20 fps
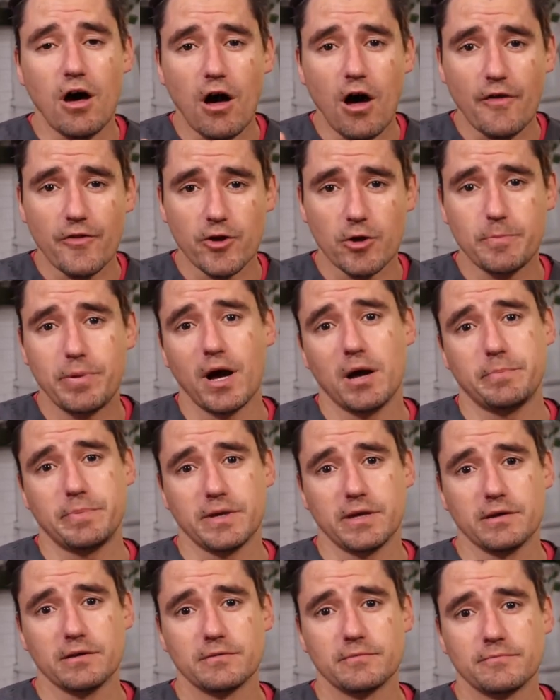on their
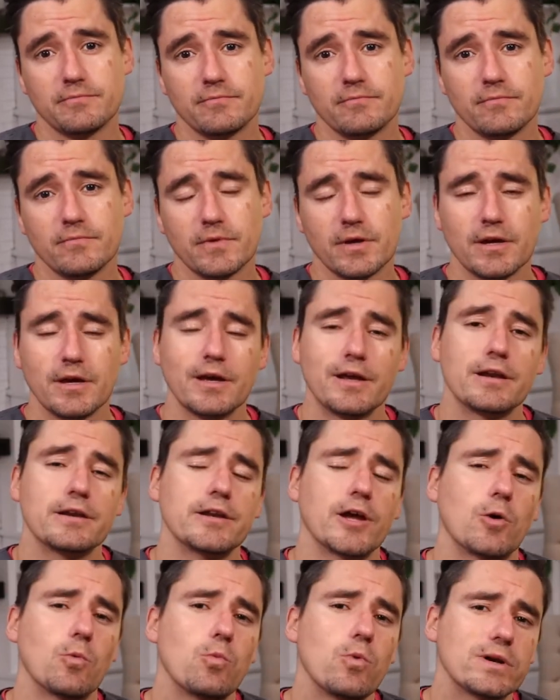puppy.
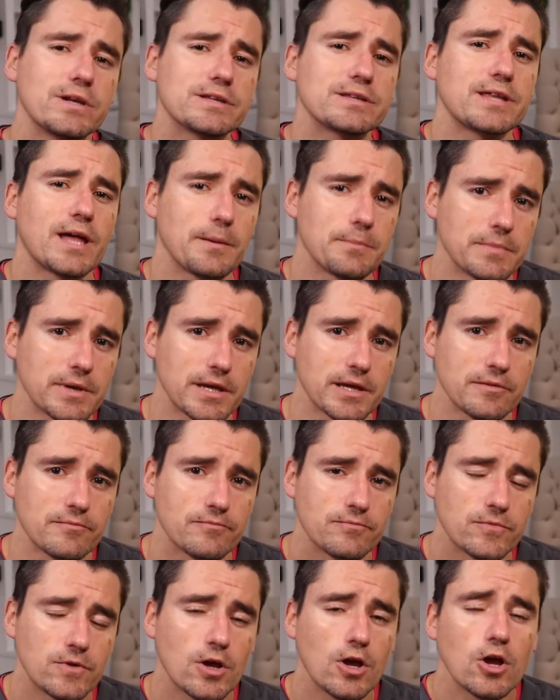Now, what does that mean?